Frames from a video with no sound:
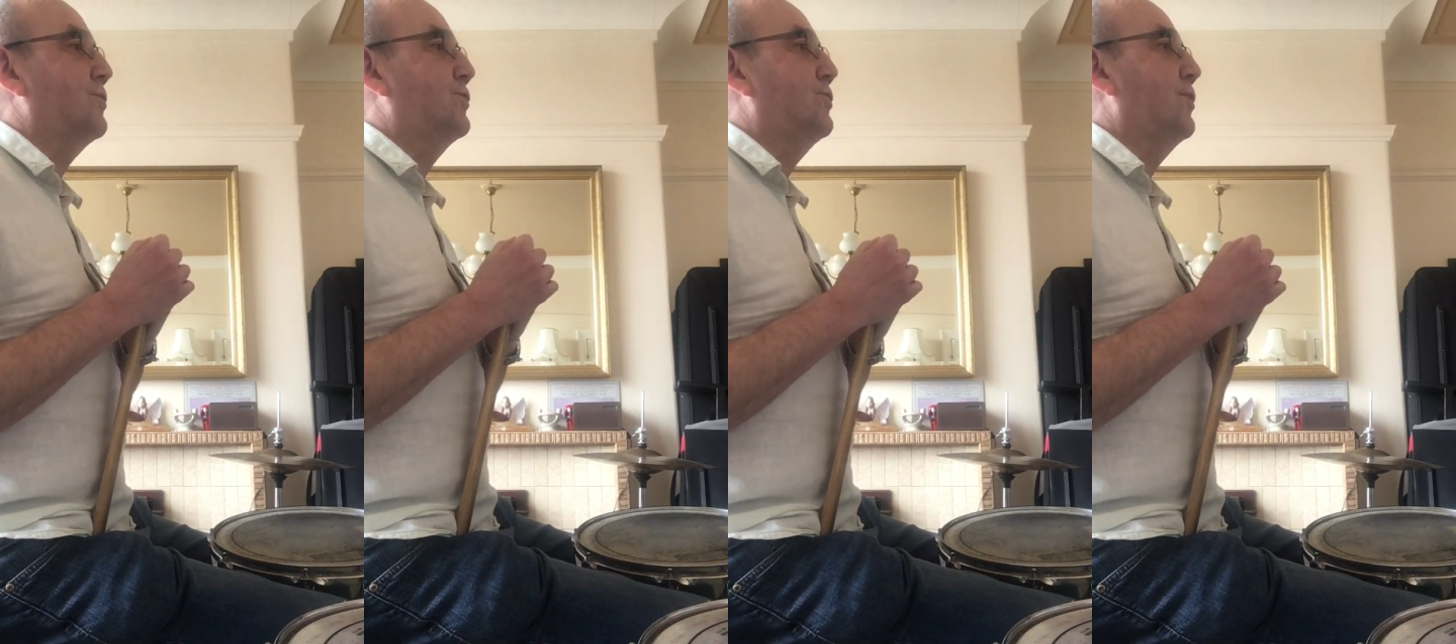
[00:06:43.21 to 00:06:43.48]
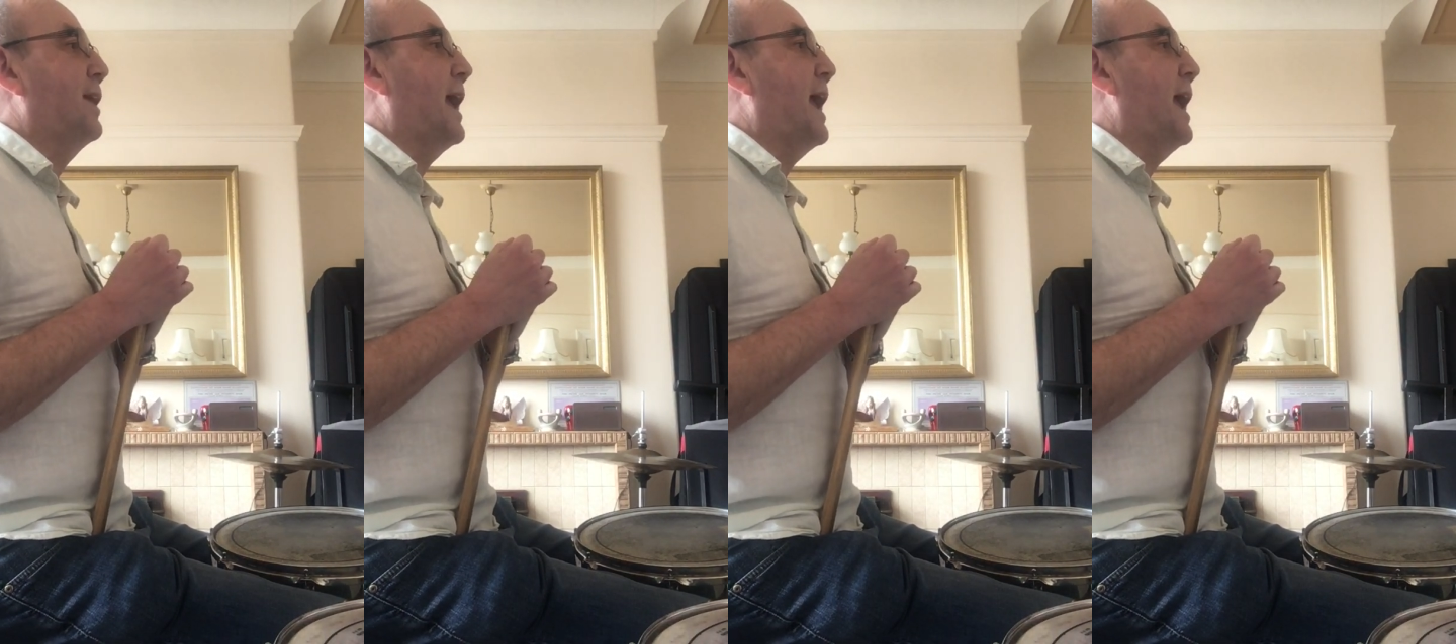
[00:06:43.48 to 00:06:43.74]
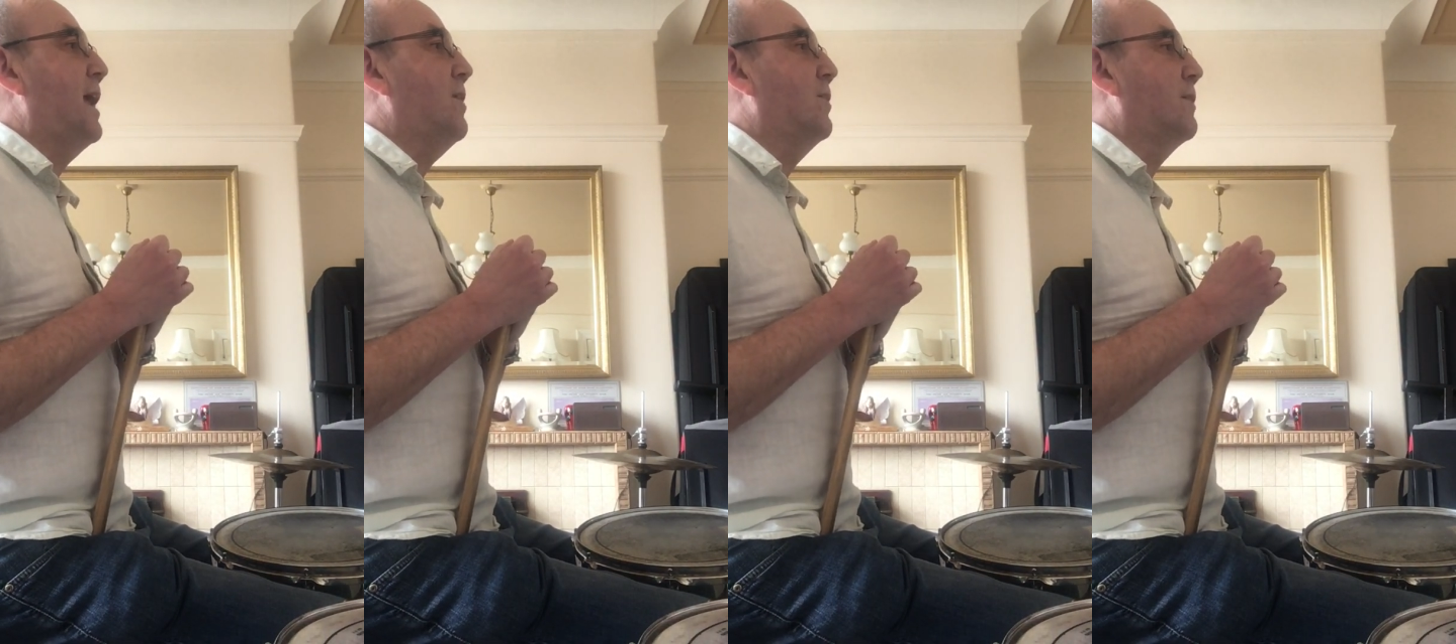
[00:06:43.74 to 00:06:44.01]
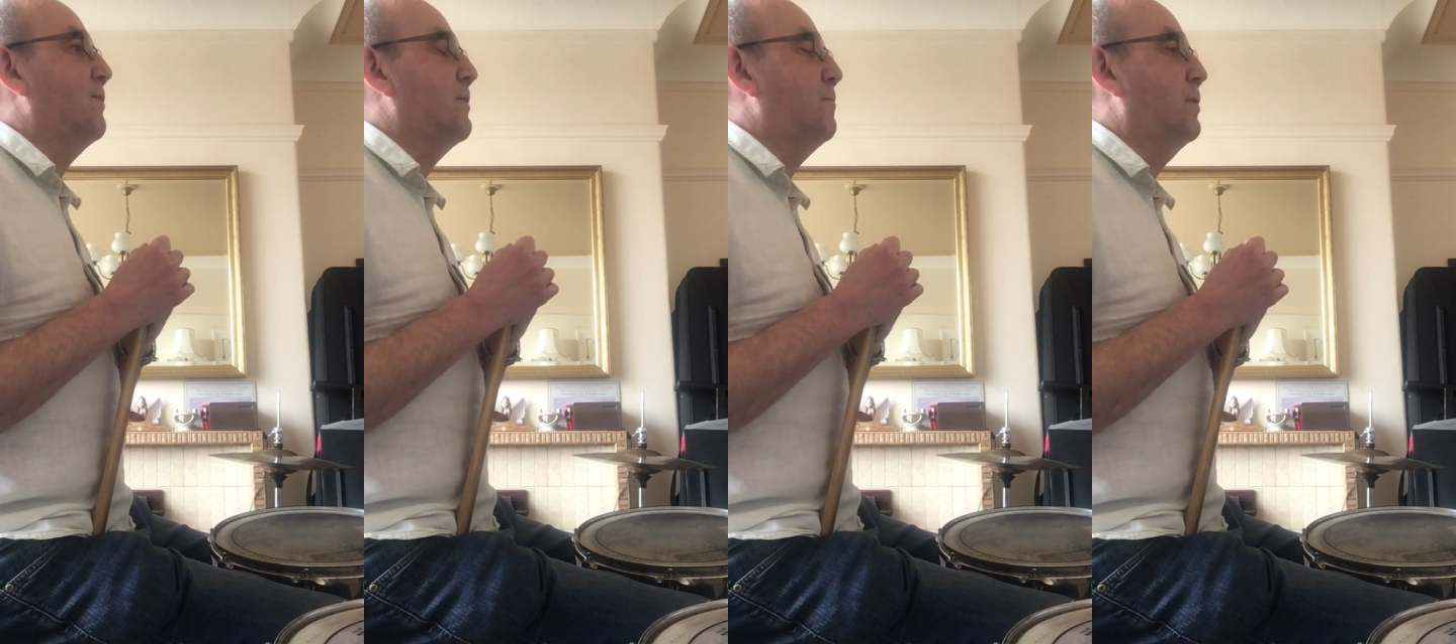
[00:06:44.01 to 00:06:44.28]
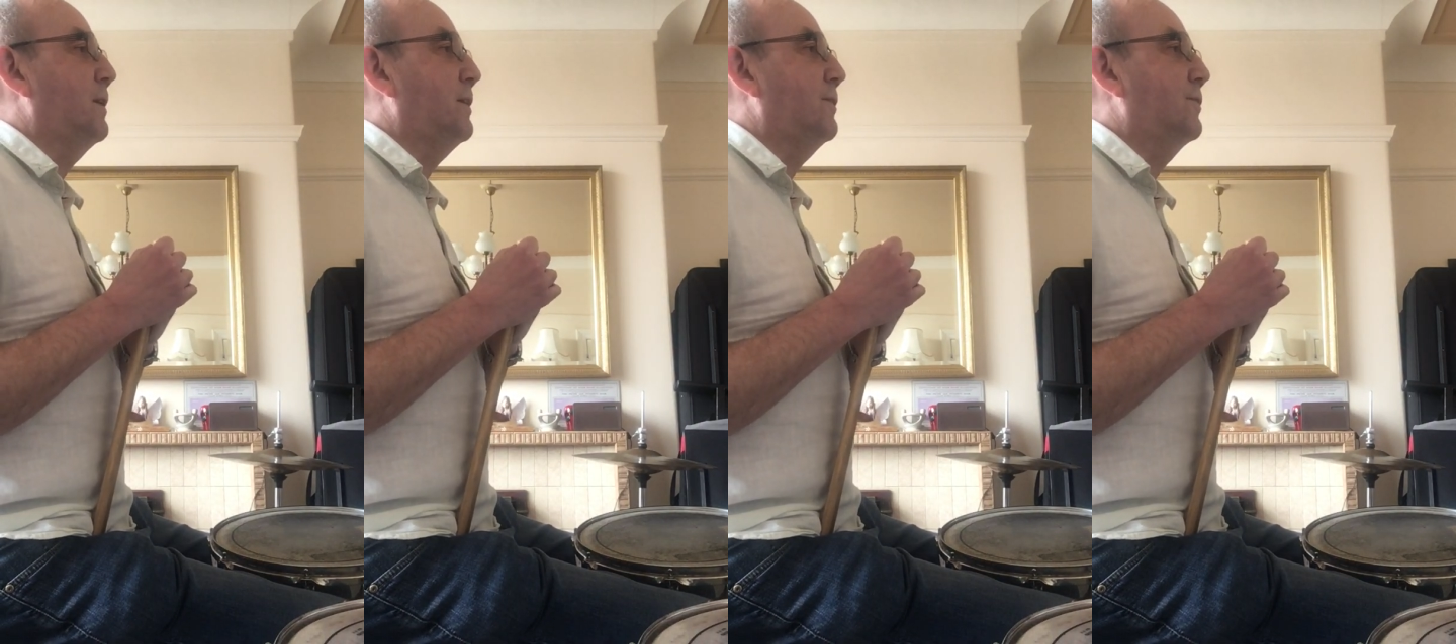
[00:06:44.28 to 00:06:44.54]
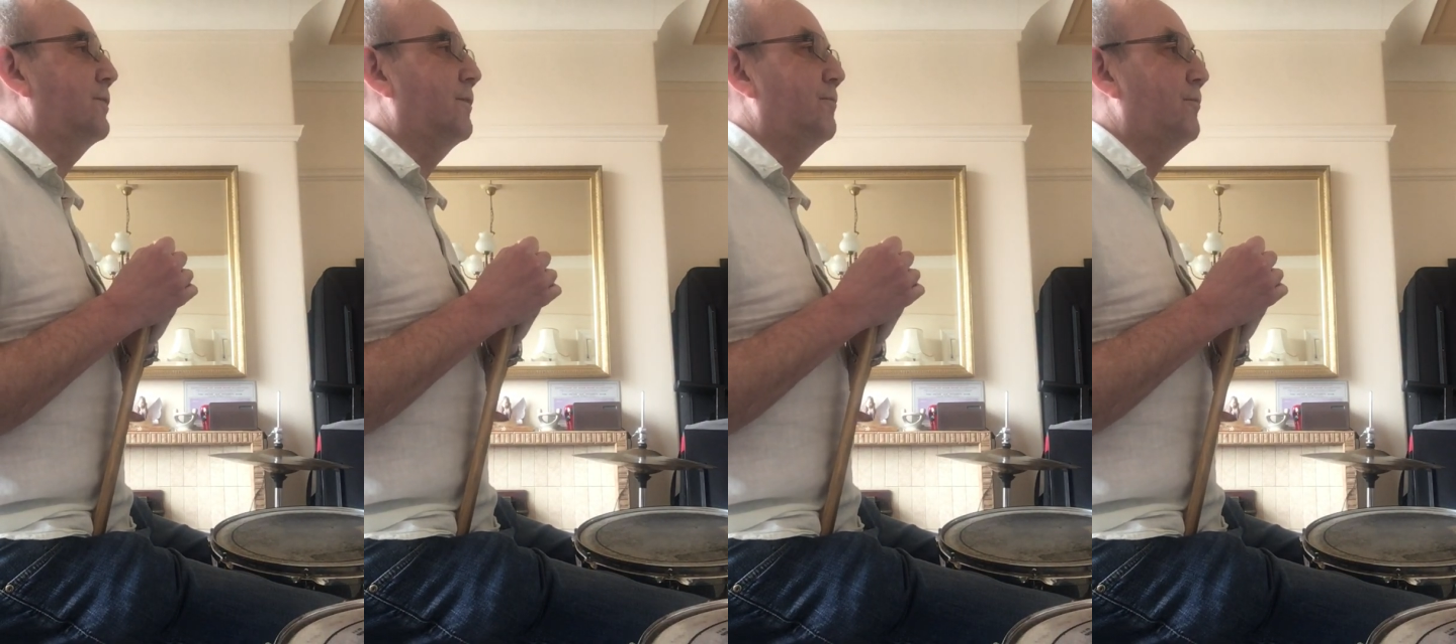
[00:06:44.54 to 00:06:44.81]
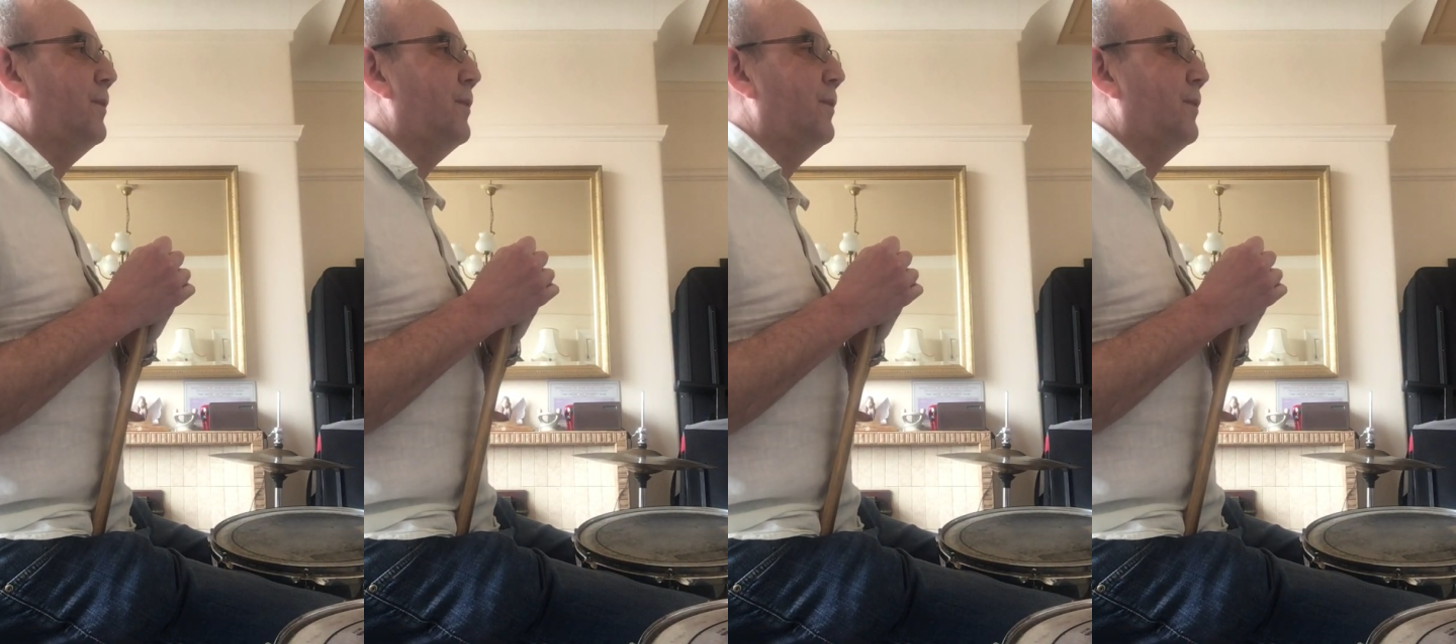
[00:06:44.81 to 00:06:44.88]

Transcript: us to the end of the piece.